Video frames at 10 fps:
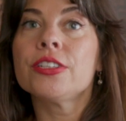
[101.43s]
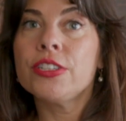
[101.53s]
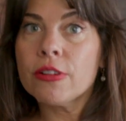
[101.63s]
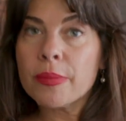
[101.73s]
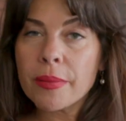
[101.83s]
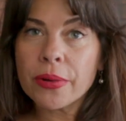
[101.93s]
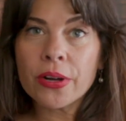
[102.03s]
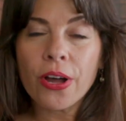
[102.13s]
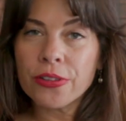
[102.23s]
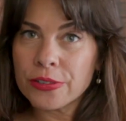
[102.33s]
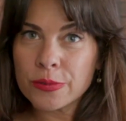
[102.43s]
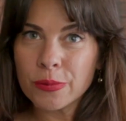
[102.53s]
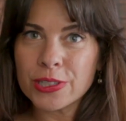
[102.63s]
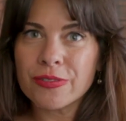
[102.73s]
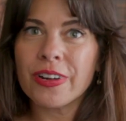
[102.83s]
Do you remember all those
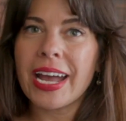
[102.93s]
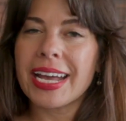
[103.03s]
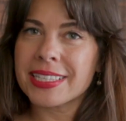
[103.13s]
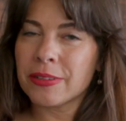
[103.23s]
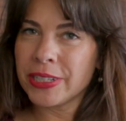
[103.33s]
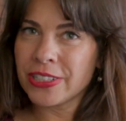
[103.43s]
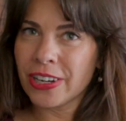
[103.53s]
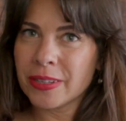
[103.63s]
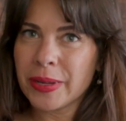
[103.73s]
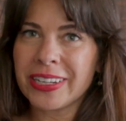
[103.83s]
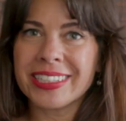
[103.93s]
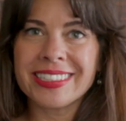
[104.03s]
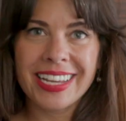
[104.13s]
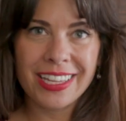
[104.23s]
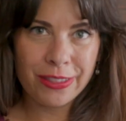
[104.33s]
words for acid we talked about in
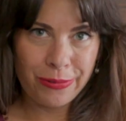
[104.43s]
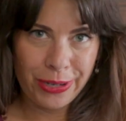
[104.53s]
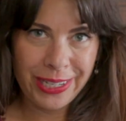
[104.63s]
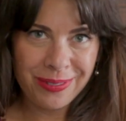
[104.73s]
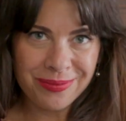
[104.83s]
day 3?